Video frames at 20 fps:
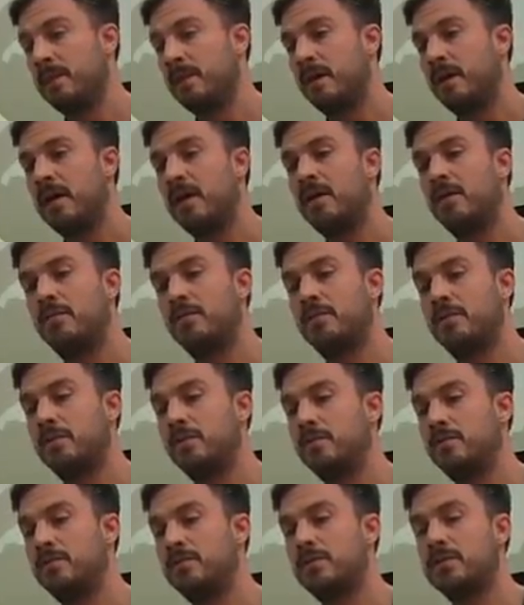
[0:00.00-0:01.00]
how
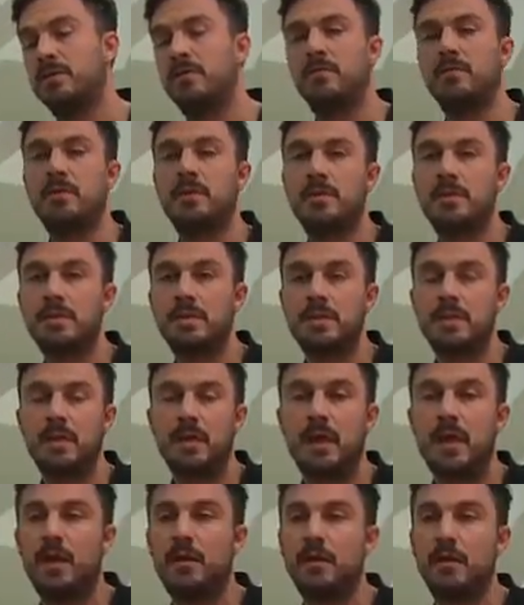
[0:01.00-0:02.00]
do soldiers
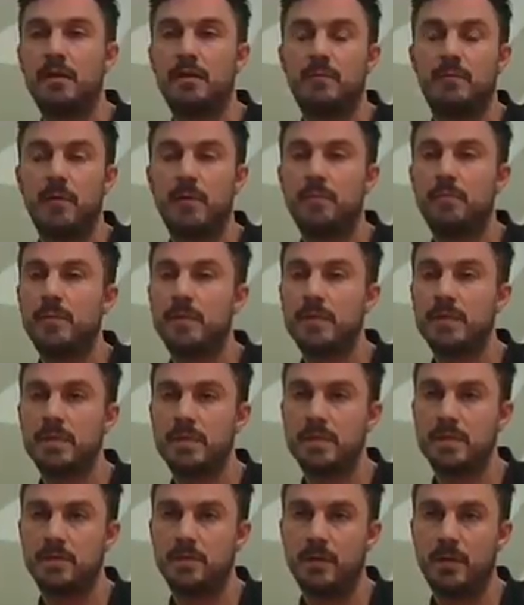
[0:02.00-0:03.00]
handle the weapons
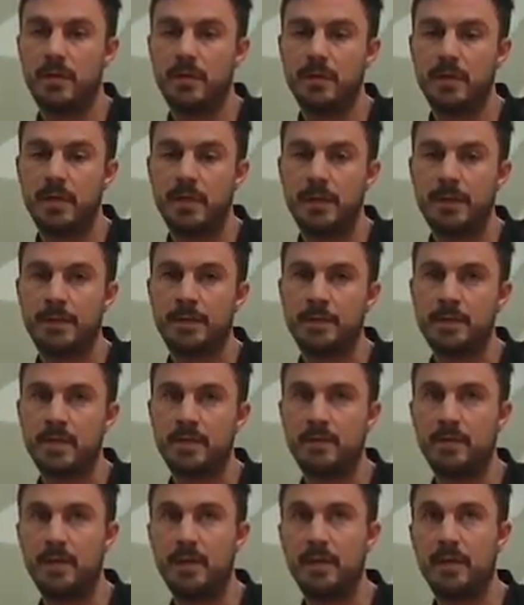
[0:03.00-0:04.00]
and so on. So I
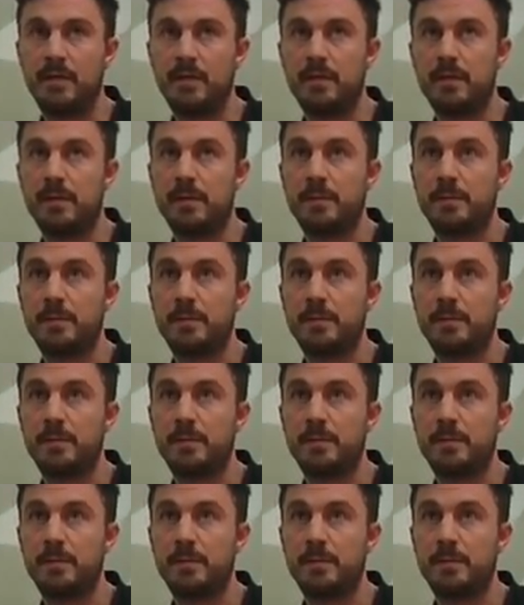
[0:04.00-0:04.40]
think